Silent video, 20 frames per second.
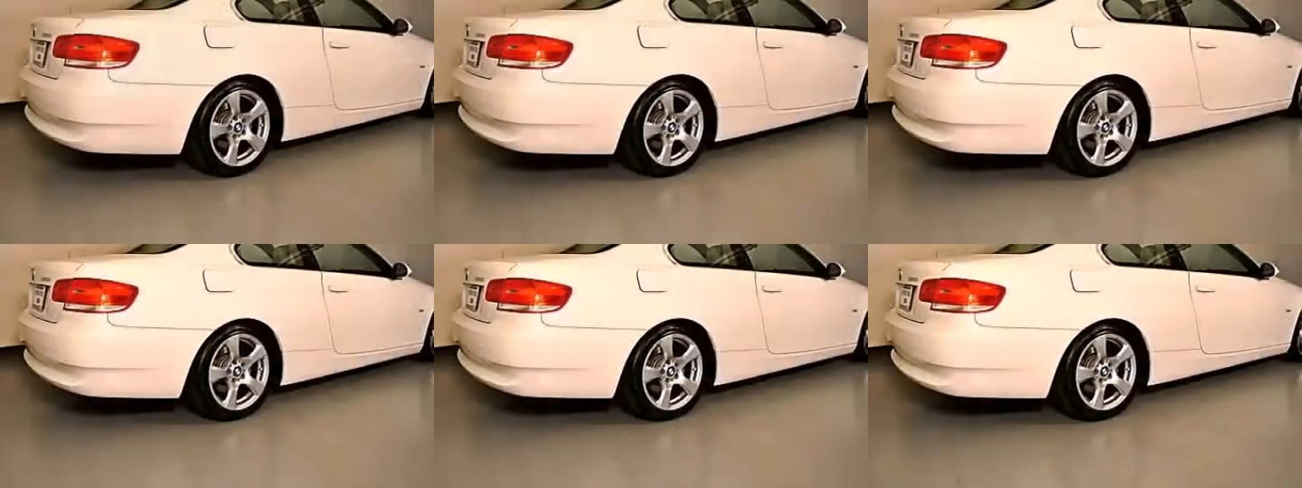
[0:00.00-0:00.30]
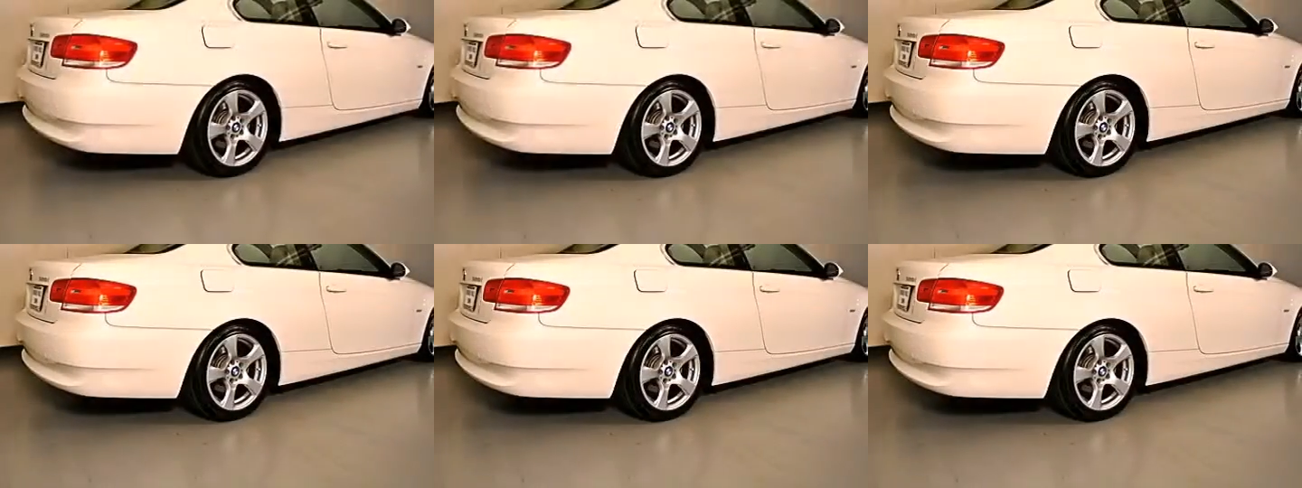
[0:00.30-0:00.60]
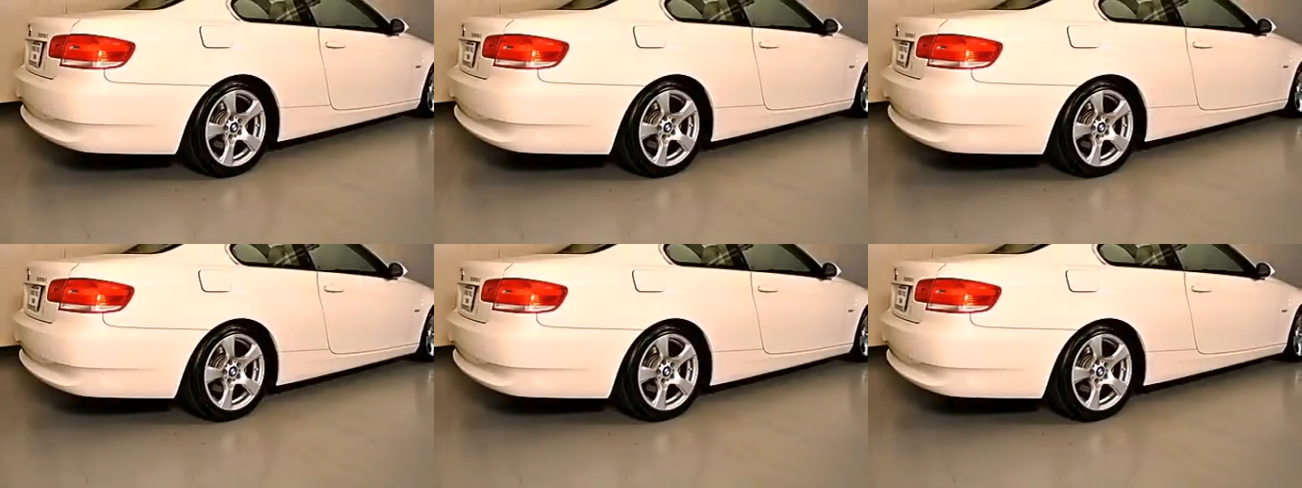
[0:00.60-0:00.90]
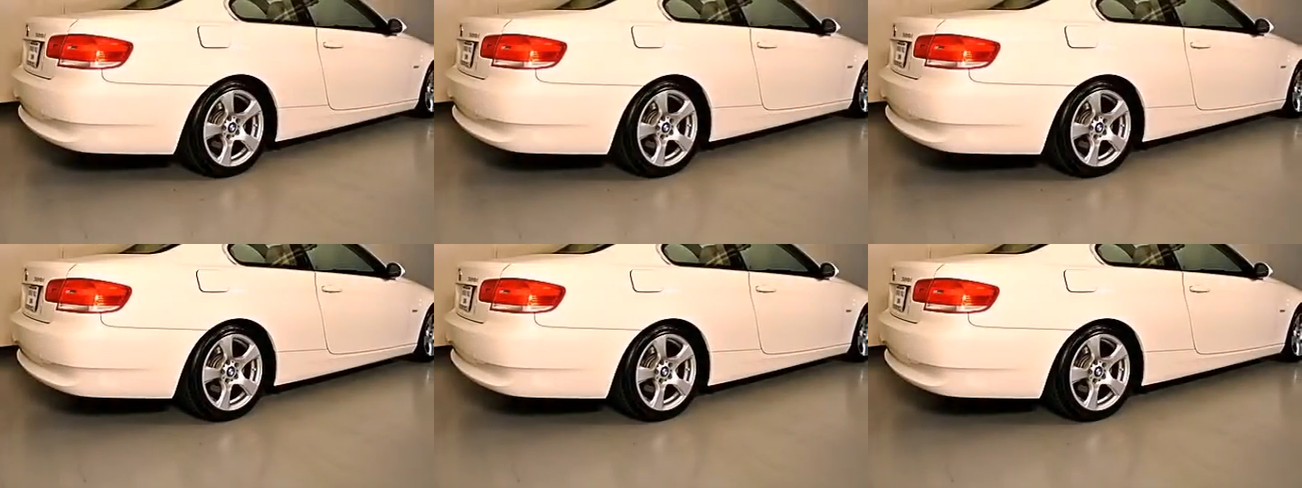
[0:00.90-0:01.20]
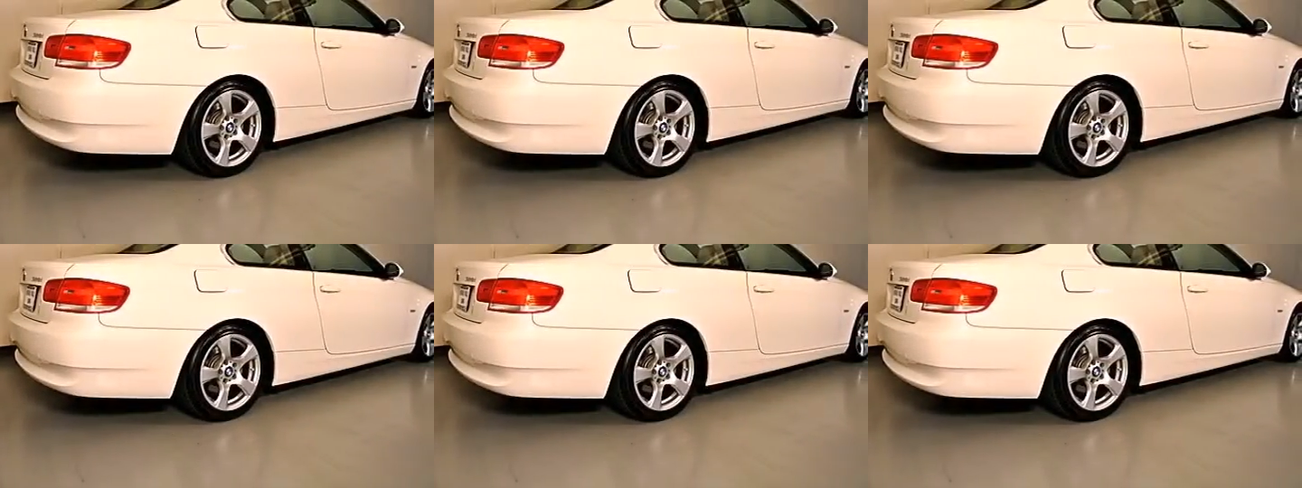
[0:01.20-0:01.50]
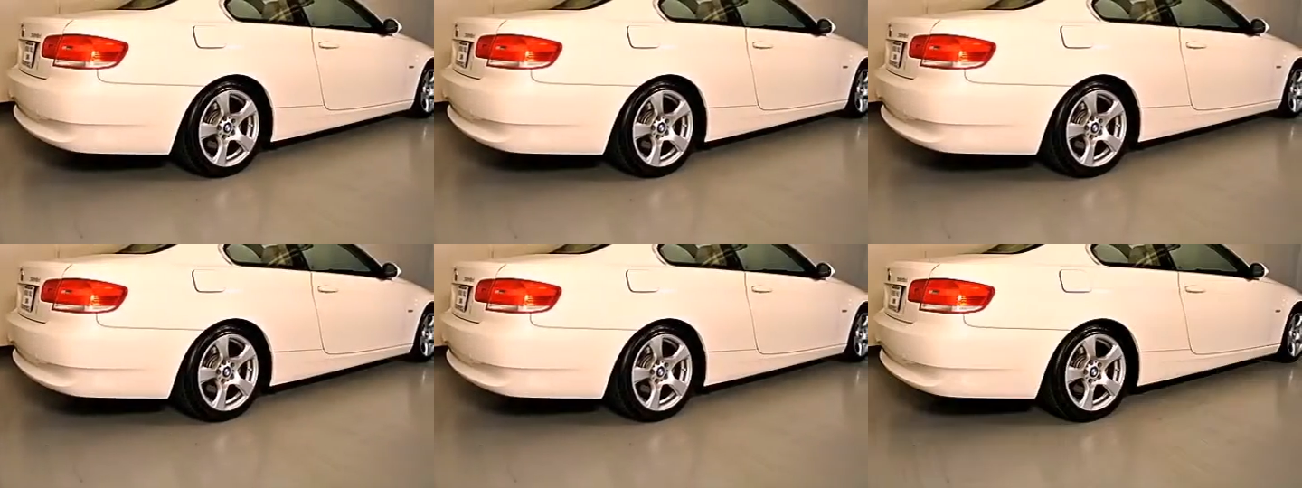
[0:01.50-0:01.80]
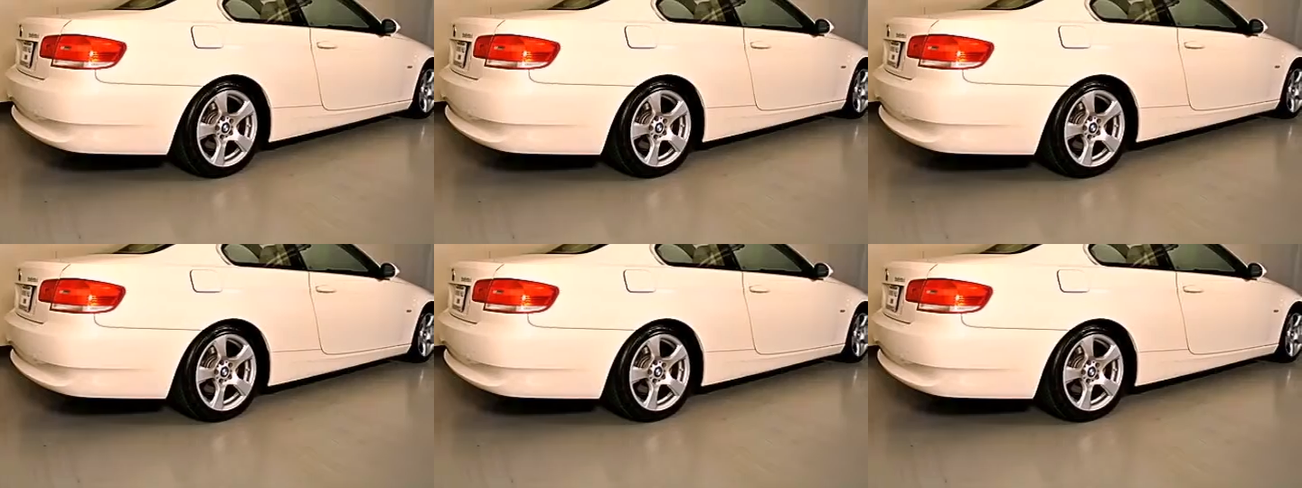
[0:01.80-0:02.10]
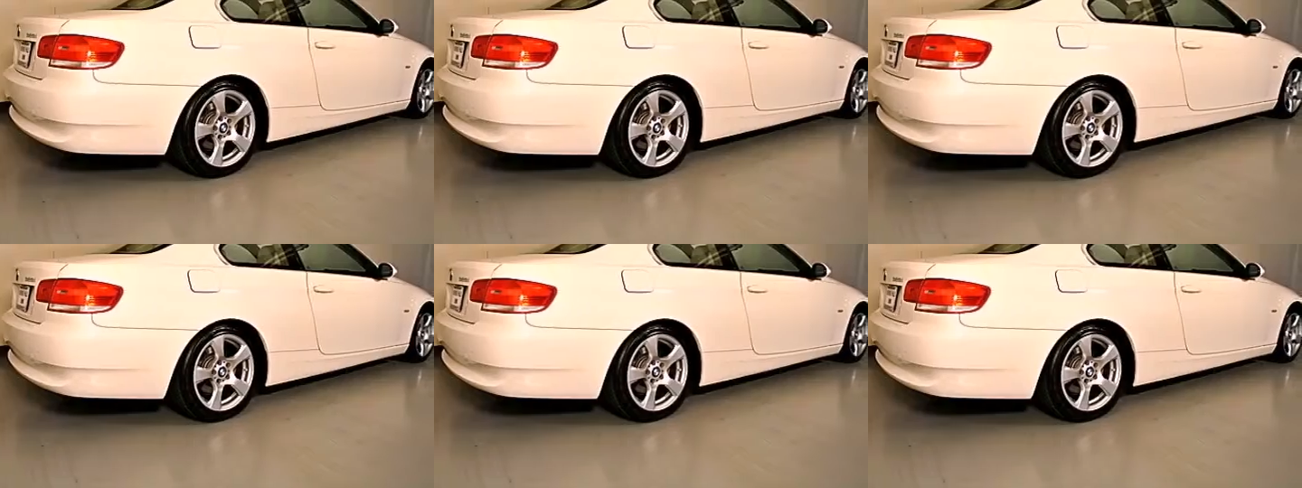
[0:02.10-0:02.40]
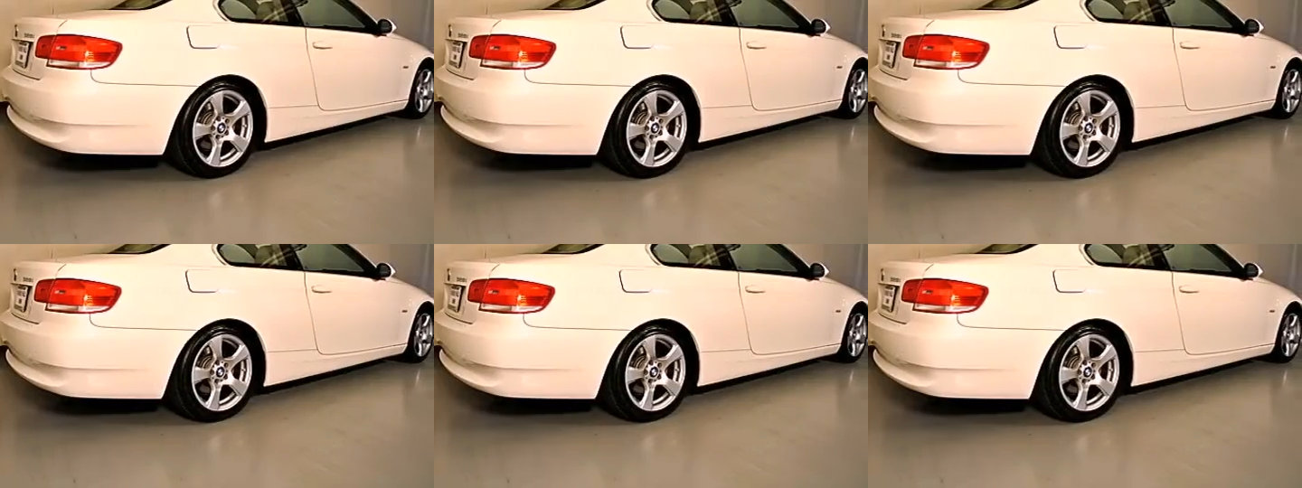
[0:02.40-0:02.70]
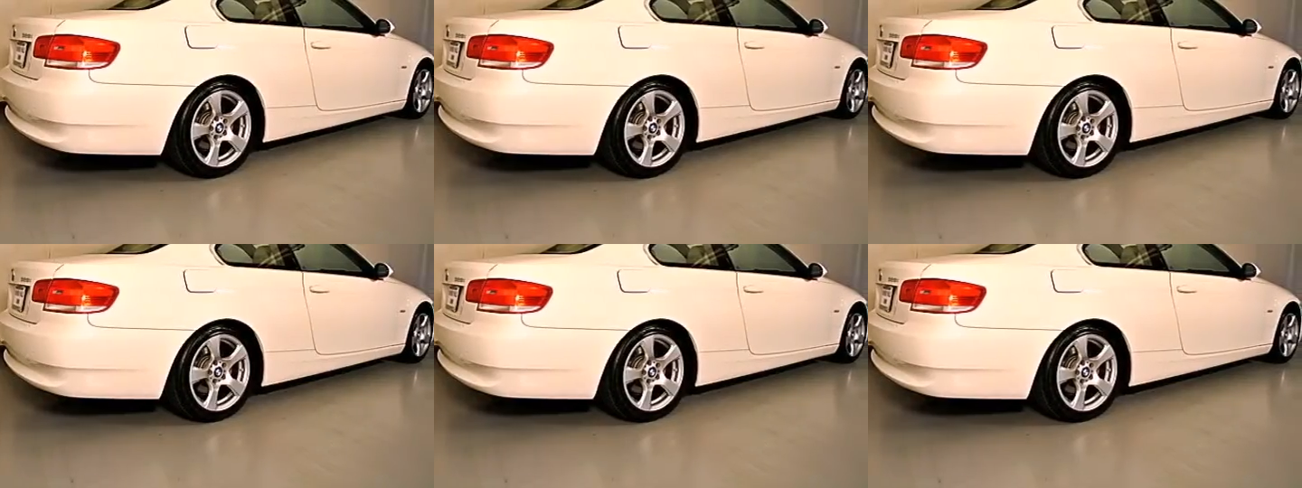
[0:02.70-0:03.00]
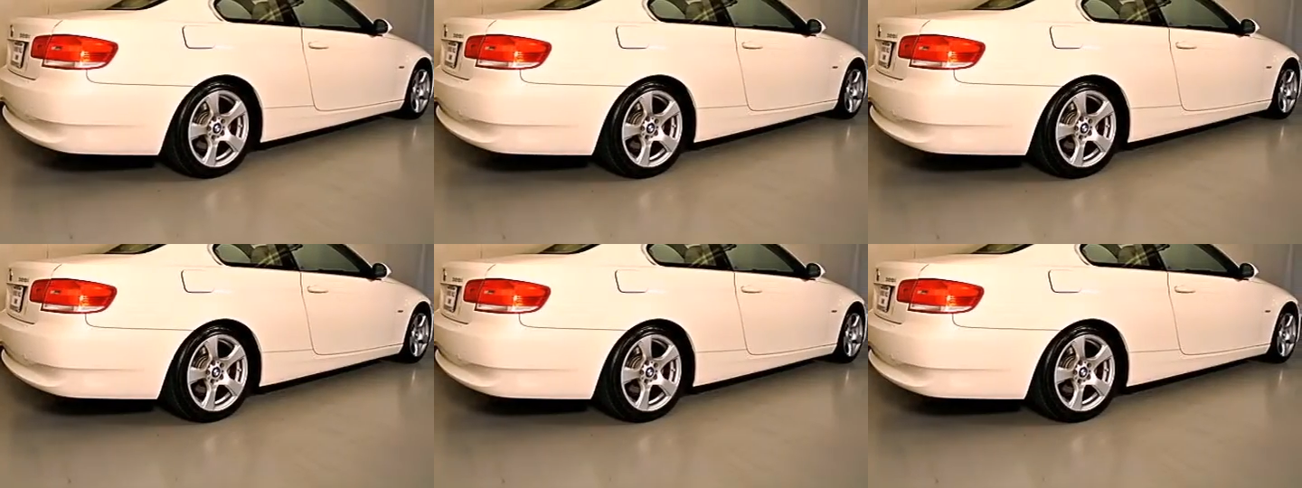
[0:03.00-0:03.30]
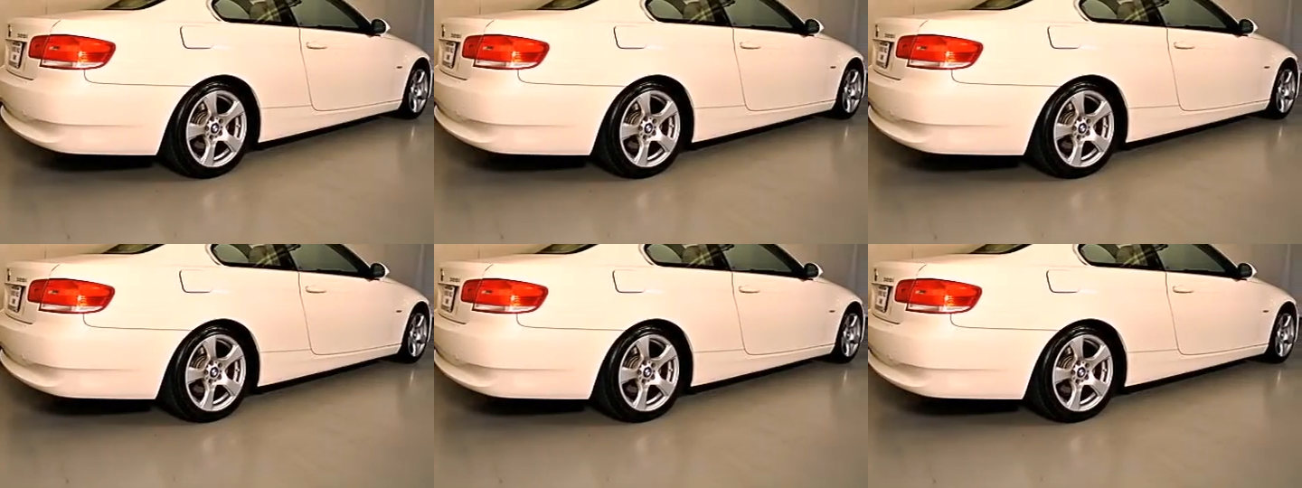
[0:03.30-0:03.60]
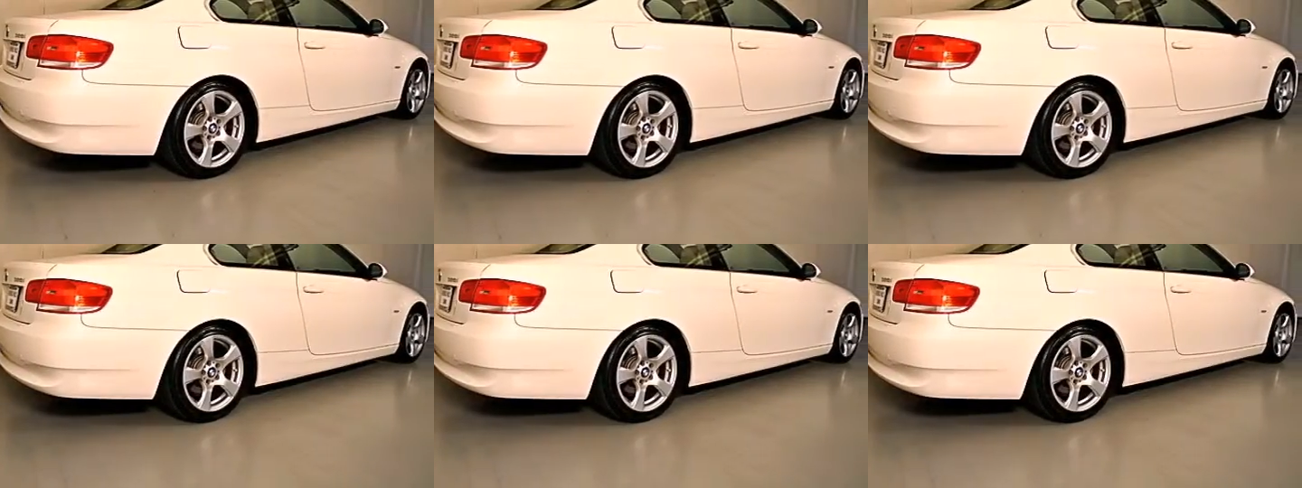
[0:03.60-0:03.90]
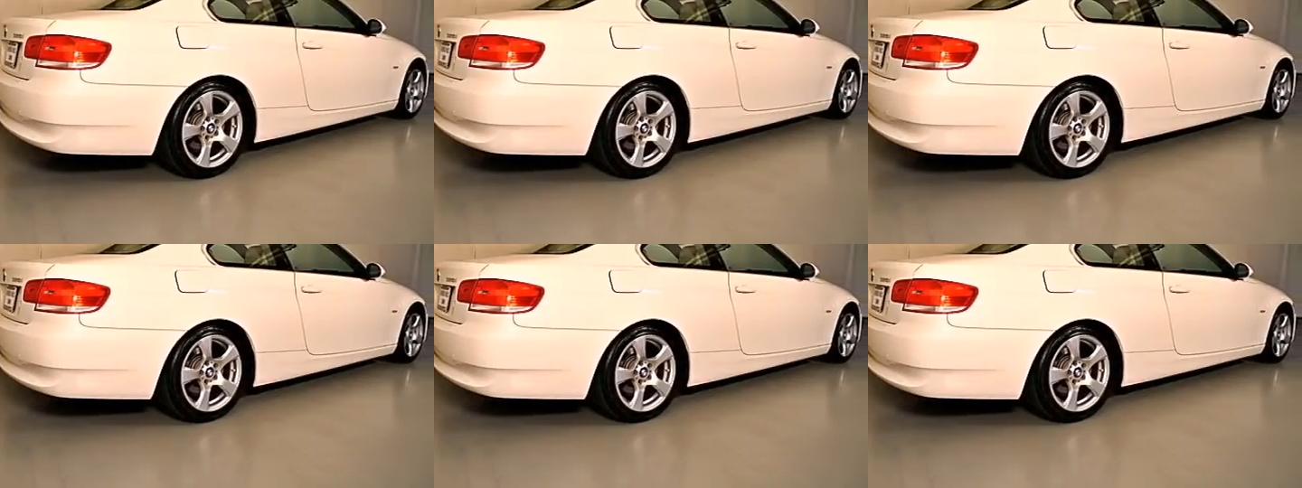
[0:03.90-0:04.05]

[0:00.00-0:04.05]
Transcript: Nobody's mouth can be seen.